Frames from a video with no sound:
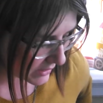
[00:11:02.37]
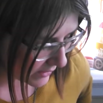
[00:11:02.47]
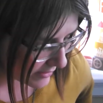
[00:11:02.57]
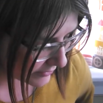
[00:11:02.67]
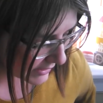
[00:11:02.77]

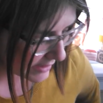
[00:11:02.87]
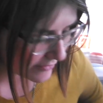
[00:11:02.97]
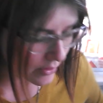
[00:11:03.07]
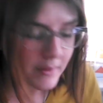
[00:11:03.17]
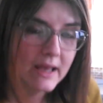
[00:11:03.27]
lovely
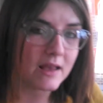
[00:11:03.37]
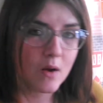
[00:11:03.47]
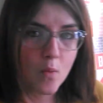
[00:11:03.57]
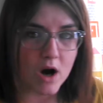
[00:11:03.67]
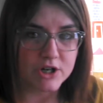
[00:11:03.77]
for making
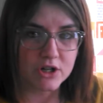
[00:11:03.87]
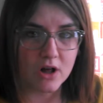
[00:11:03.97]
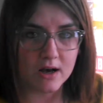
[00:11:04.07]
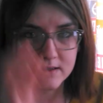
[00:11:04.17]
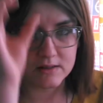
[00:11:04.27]

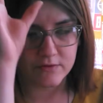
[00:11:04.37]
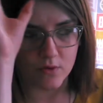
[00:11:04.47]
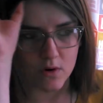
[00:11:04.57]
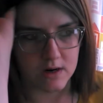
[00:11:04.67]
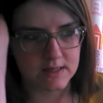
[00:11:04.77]
washcloths
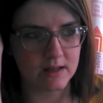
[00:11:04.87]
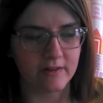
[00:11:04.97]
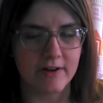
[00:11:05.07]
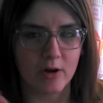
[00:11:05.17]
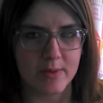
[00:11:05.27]
for
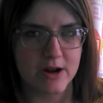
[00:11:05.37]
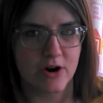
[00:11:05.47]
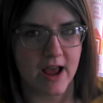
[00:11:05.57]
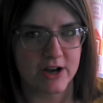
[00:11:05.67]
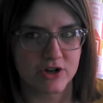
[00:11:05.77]
Self-Help
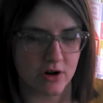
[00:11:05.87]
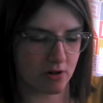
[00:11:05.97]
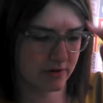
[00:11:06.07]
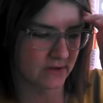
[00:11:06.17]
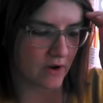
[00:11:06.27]

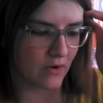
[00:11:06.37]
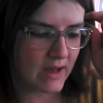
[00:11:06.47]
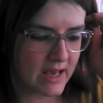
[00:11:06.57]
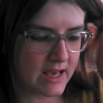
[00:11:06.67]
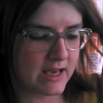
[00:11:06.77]
International. So
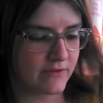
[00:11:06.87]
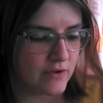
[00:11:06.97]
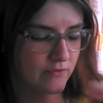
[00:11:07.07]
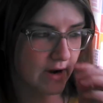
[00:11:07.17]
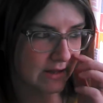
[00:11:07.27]
if
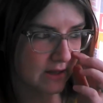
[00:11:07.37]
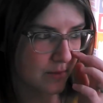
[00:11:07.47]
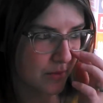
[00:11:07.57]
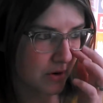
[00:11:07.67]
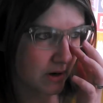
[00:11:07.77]
you've read the
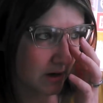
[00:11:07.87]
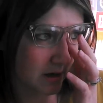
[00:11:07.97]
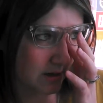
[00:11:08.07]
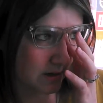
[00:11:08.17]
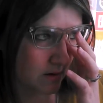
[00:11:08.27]
book,
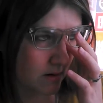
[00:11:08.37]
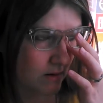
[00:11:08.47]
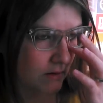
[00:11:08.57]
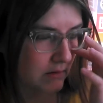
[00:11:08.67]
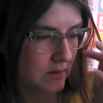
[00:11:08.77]
it's
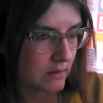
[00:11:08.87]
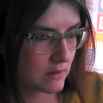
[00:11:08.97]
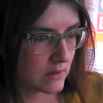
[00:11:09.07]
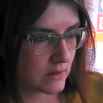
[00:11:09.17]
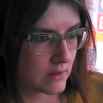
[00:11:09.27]
called
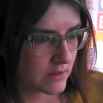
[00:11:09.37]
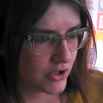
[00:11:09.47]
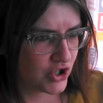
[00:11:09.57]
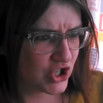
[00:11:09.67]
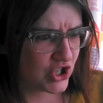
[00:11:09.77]

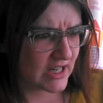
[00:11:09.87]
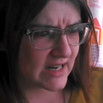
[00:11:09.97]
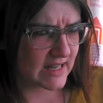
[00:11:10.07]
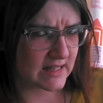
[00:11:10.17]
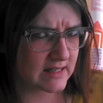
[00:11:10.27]
Gigi
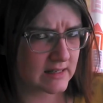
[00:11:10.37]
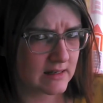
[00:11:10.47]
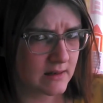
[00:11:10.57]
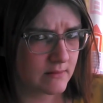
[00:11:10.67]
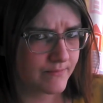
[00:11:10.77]

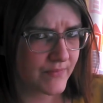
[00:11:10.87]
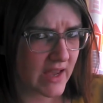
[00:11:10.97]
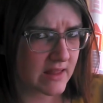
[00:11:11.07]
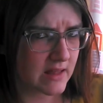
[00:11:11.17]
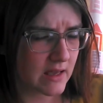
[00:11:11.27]
Knits,
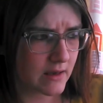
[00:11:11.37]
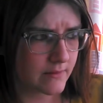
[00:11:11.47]
I think.